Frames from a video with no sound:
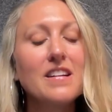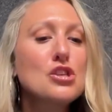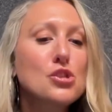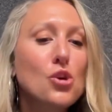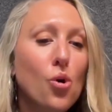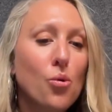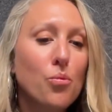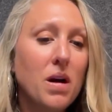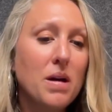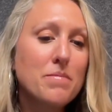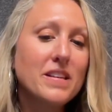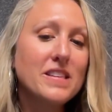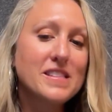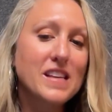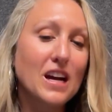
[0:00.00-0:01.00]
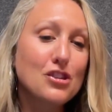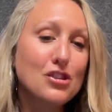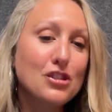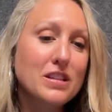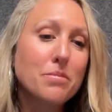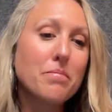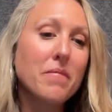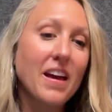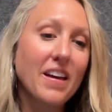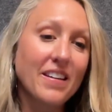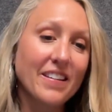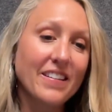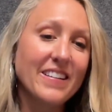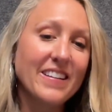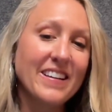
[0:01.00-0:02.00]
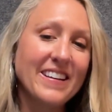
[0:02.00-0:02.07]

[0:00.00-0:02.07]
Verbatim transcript: So my mittens actually didn't make it.